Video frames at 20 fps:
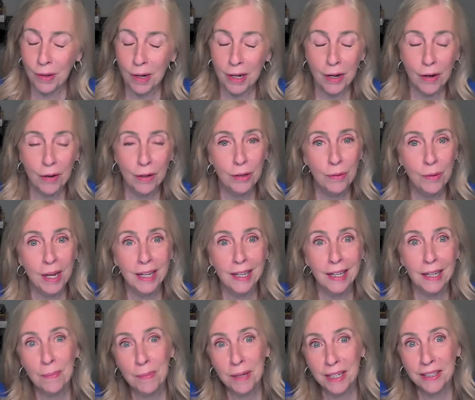I know you had
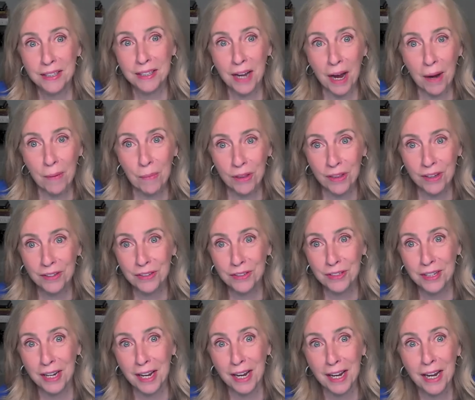limited time with us
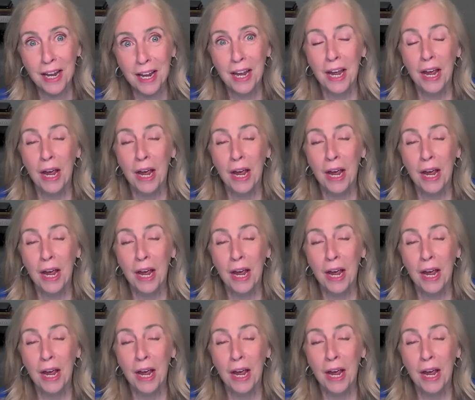today,